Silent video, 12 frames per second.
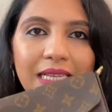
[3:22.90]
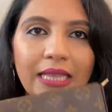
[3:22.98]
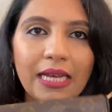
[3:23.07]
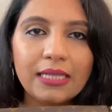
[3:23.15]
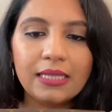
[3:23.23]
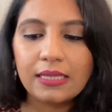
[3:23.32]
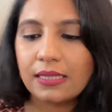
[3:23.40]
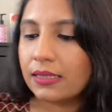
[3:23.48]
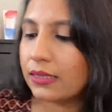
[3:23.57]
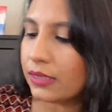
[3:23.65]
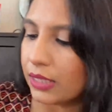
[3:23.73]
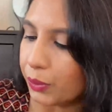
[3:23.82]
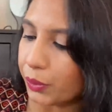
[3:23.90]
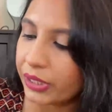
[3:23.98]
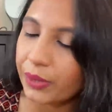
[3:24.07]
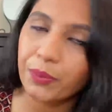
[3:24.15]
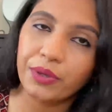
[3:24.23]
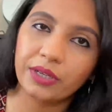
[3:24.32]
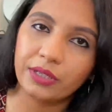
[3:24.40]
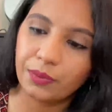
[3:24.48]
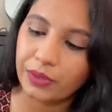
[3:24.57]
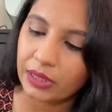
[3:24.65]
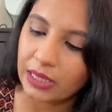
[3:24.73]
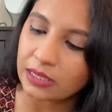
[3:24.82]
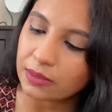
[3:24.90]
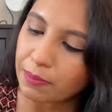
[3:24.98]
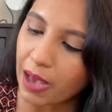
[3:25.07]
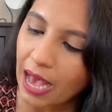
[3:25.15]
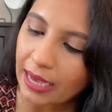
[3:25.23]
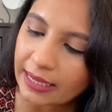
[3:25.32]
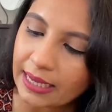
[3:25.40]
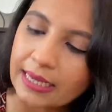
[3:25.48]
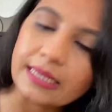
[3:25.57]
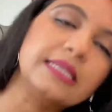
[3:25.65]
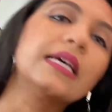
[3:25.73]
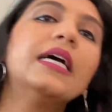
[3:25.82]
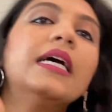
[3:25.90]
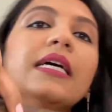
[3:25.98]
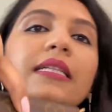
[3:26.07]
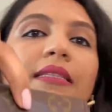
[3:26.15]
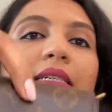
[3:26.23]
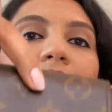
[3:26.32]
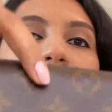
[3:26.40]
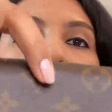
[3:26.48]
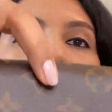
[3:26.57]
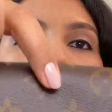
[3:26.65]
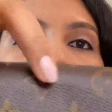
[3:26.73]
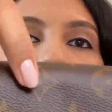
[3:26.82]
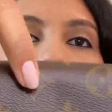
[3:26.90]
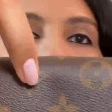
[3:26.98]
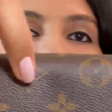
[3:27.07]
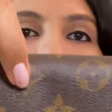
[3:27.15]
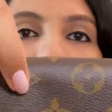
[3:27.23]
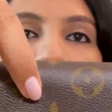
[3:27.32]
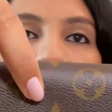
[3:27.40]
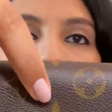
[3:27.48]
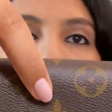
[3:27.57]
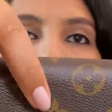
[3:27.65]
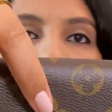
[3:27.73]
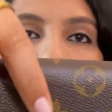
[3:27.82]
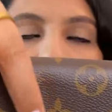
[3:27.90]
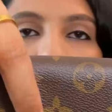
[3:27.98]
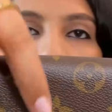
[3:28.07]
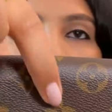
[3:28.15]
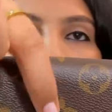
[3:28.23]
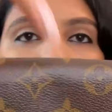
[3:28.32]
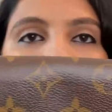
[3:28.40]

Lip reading: that's really weird with this bag is there's a dent in the canvas right here.